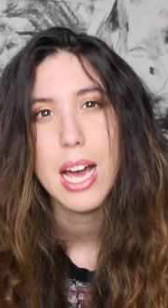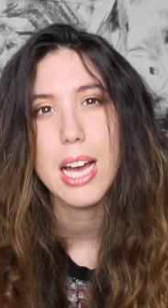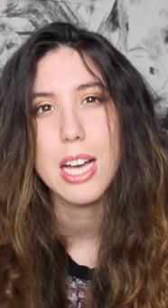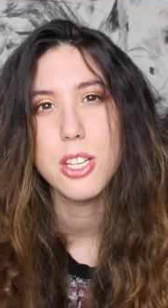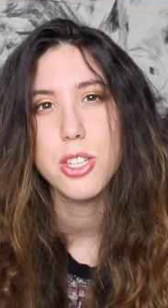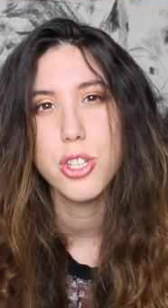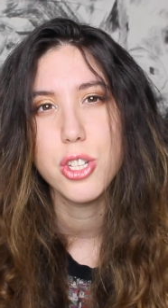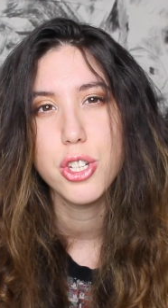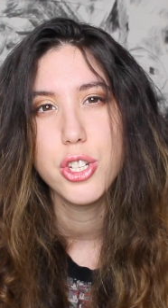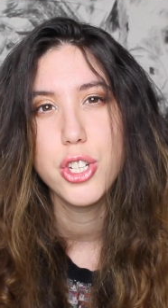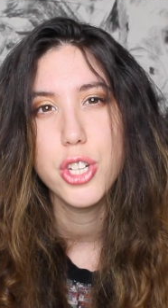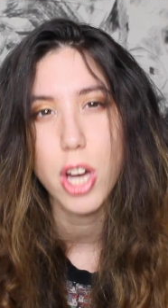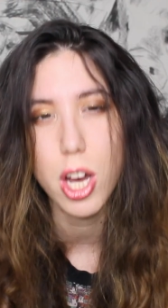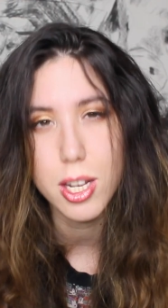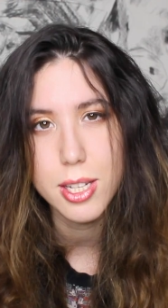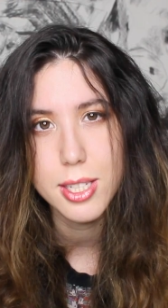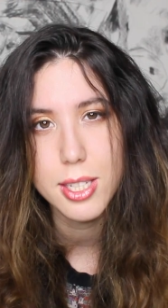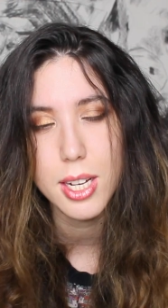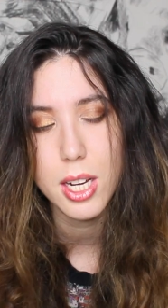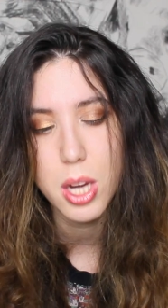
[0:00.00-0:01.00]
as
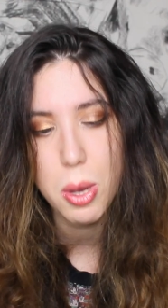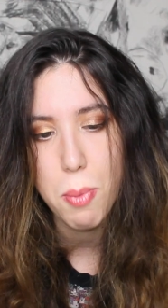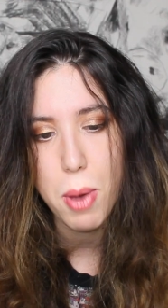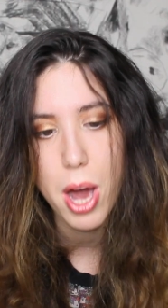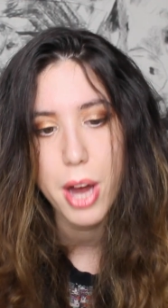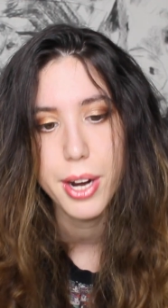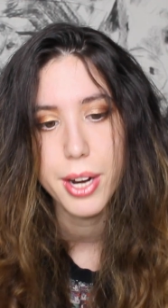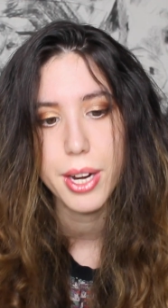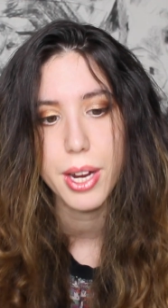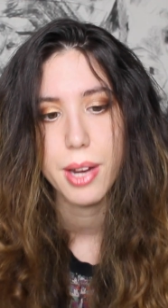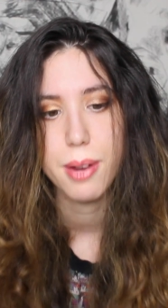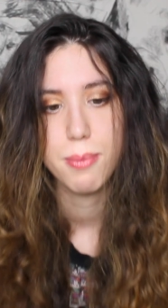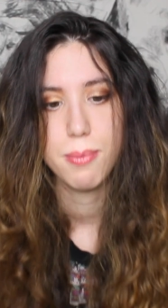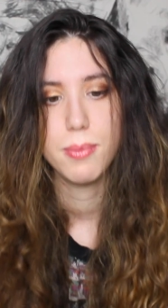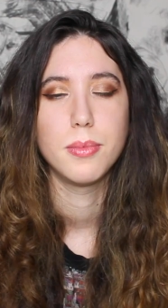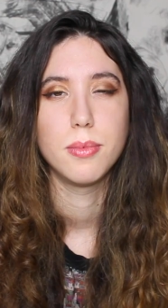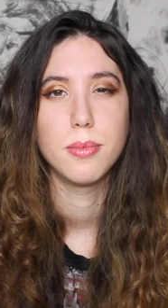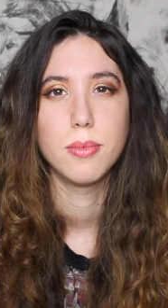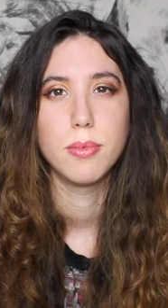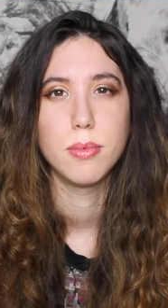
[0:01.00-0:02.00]
just a commodity.
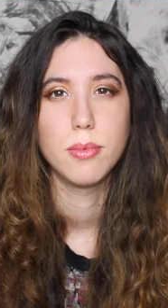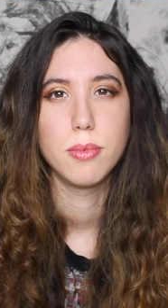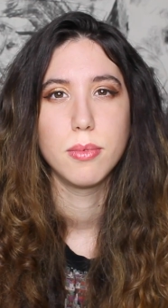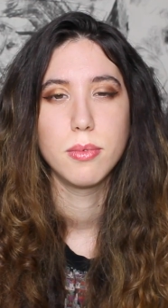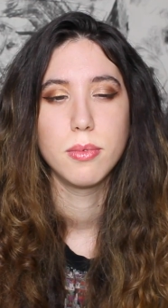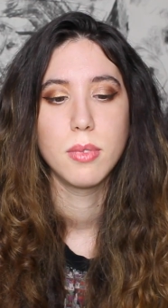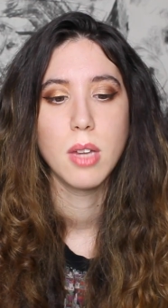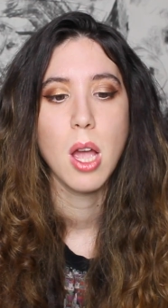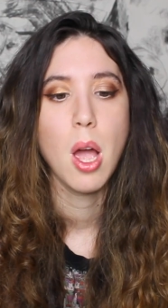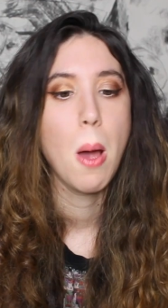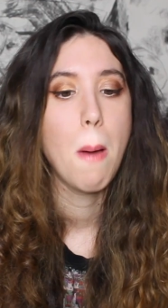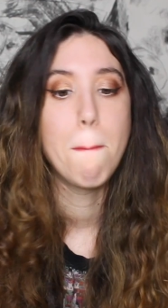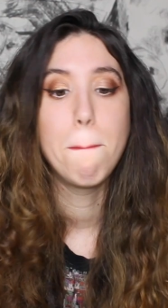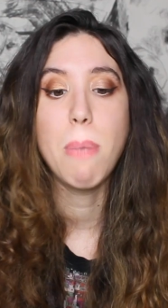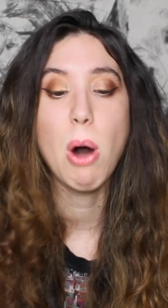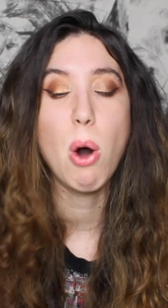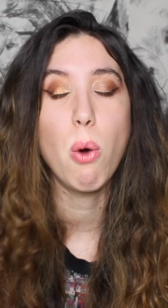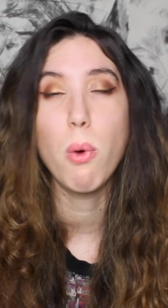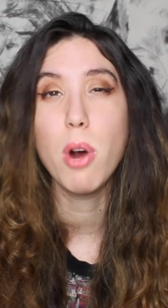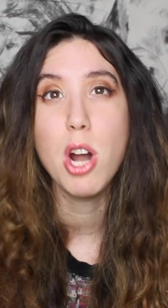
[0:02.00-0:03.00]

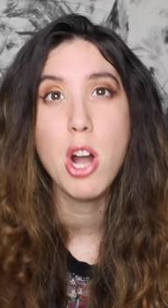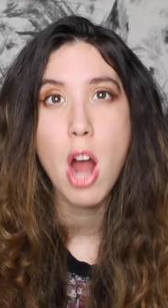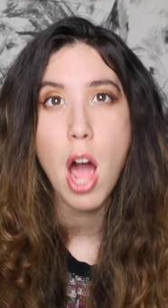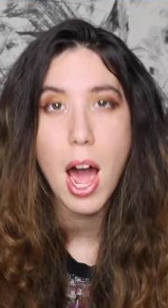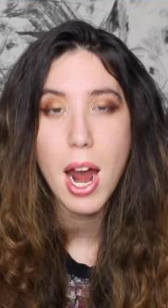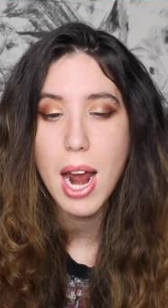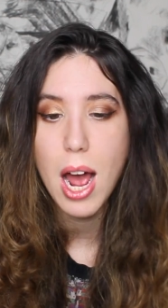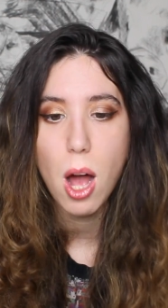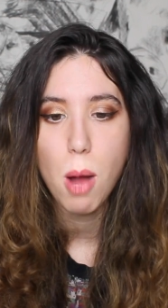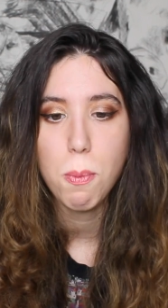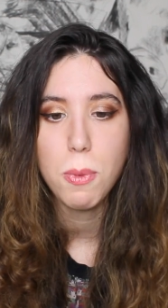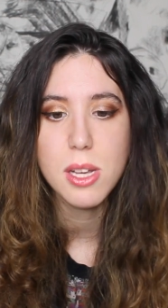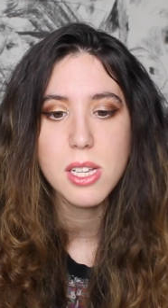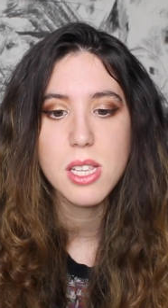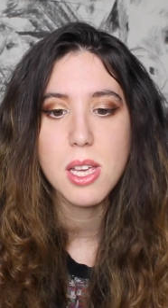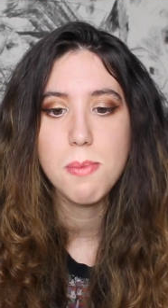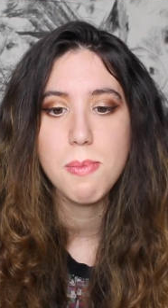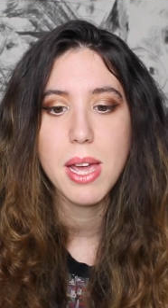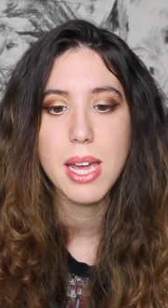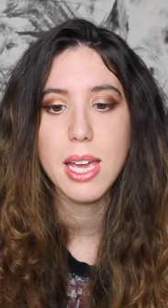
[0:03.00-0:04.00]
But we're not
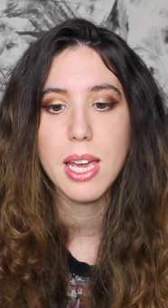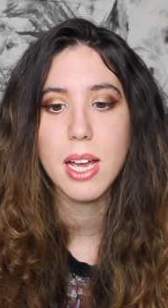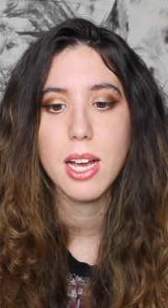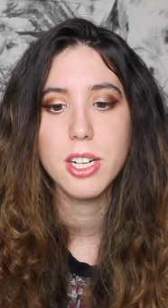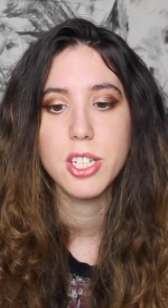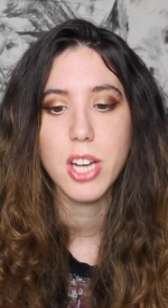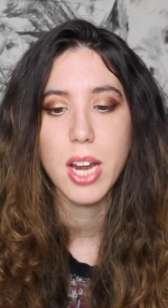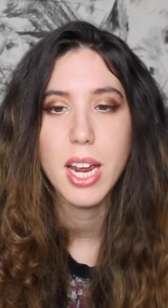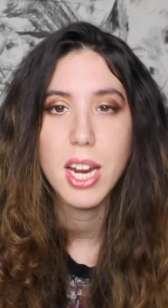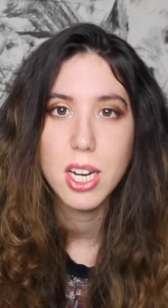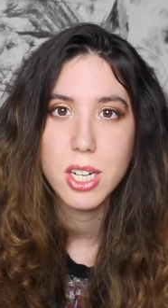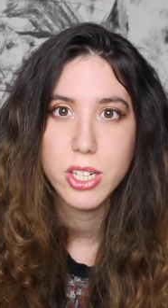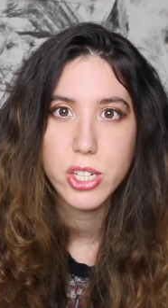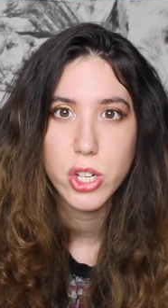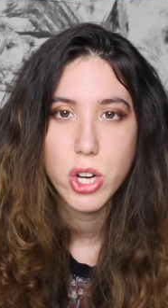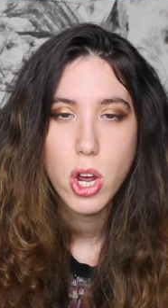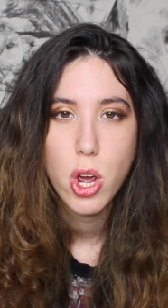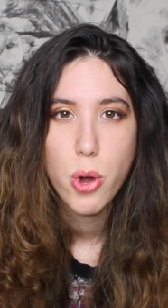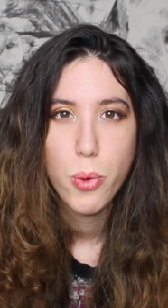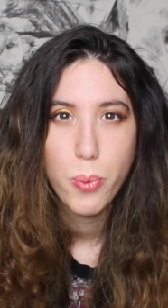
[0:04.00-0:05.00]
helpless in making a
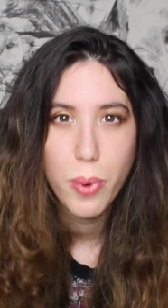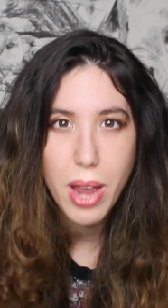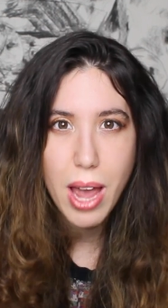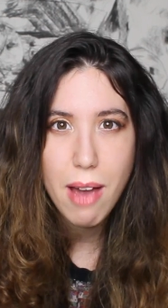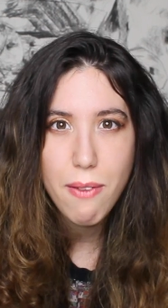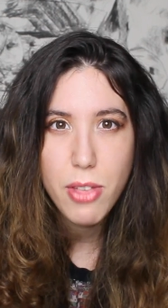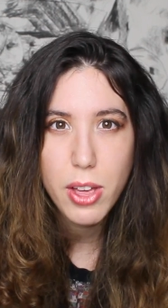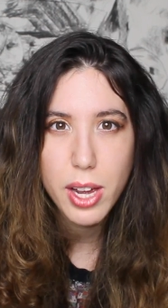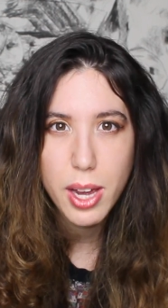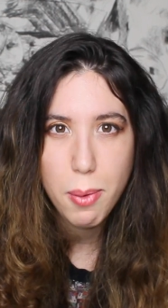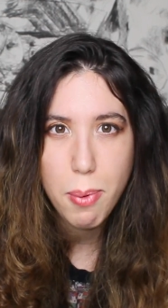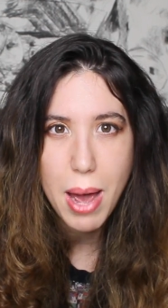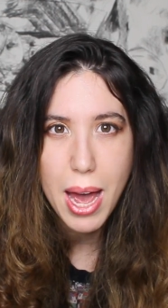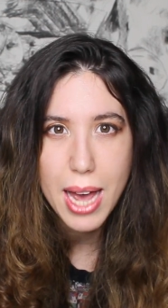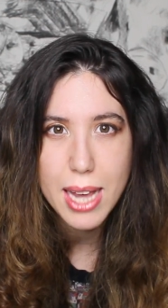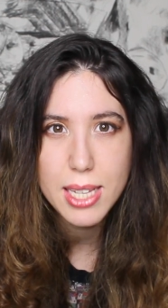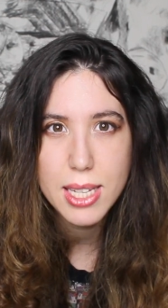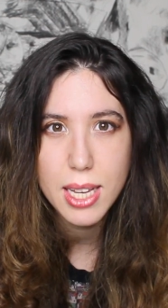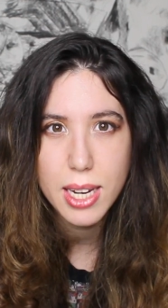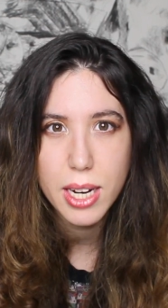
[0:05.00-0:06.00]
change. We have the
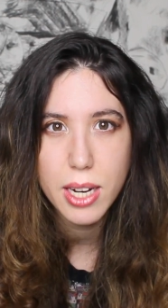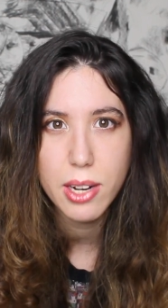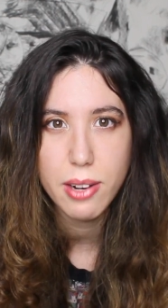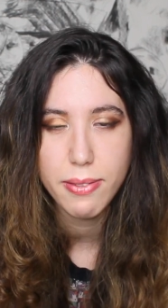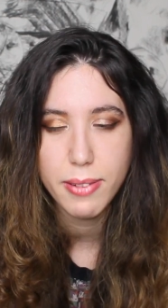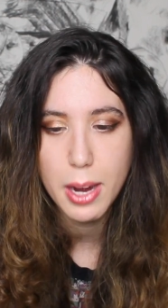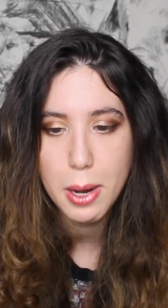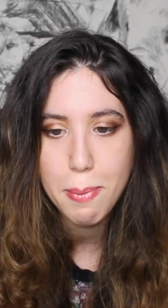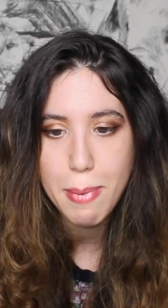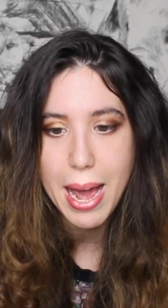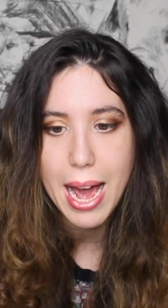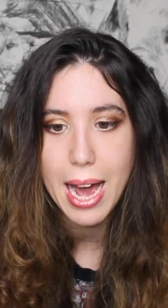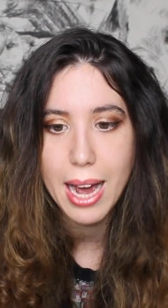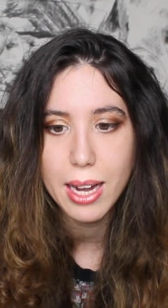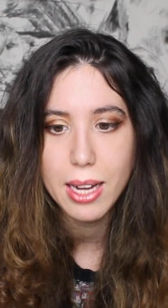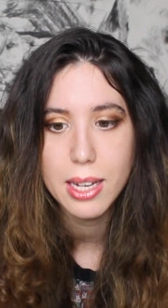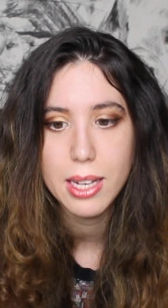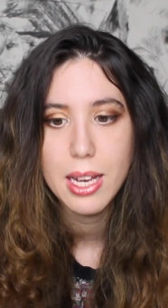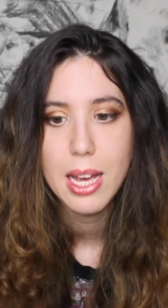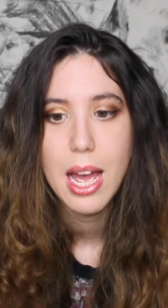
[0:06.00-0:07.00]
capacity to fight
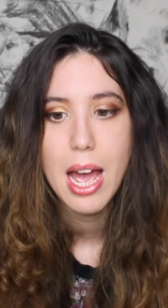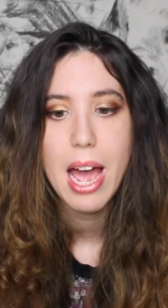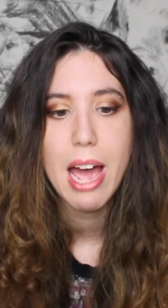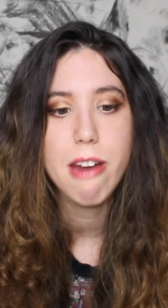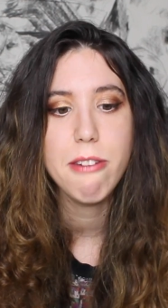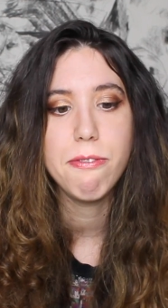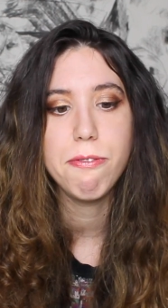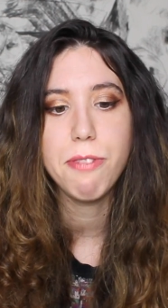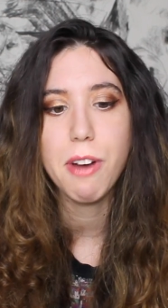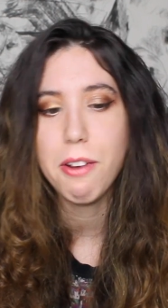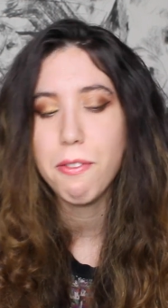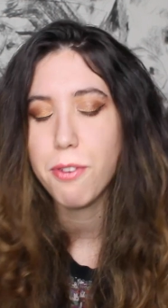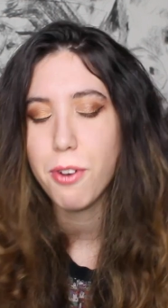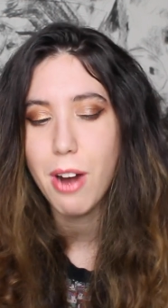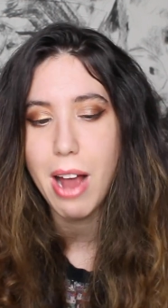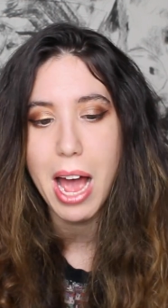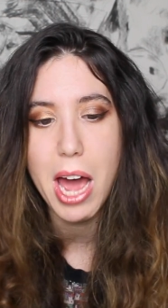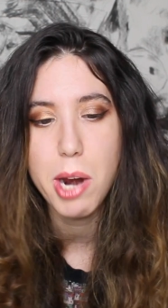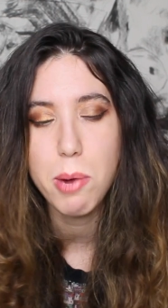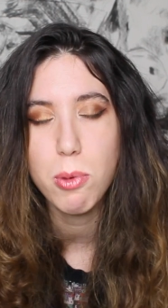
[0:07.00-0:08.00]
back and fight
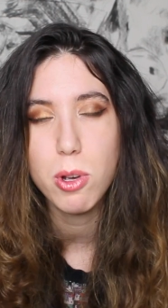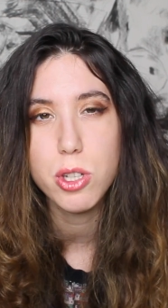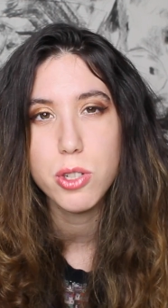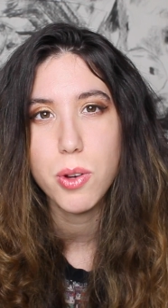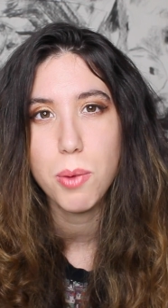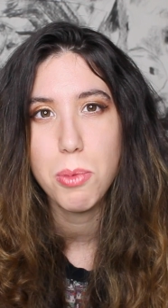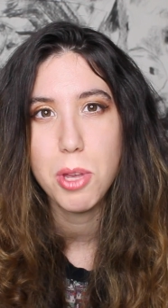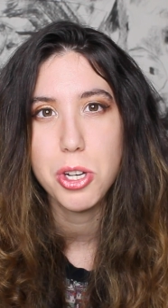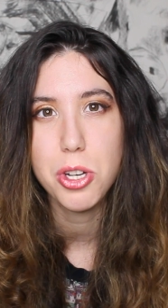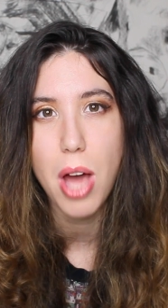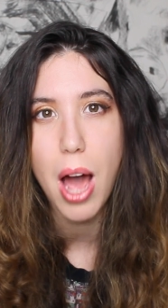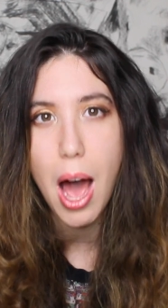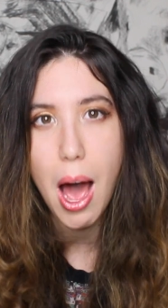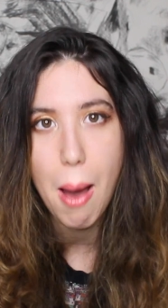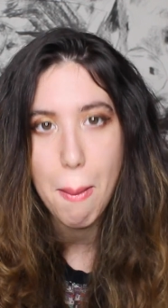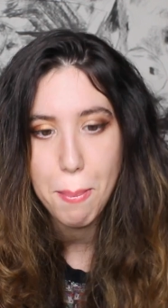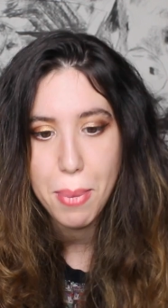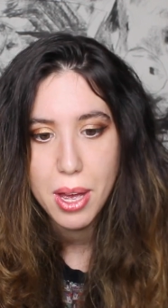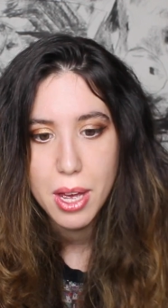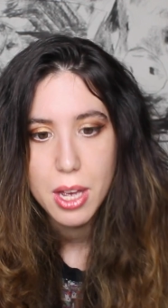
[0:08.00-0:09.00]
for animals from the
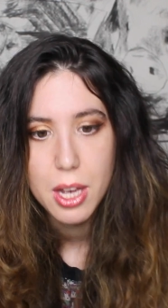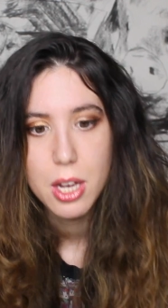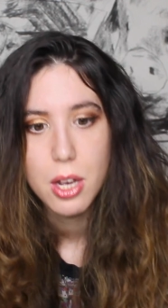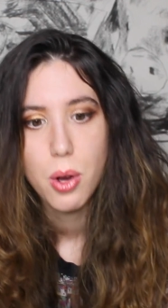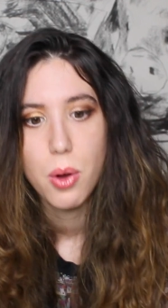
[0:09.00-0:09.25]
top.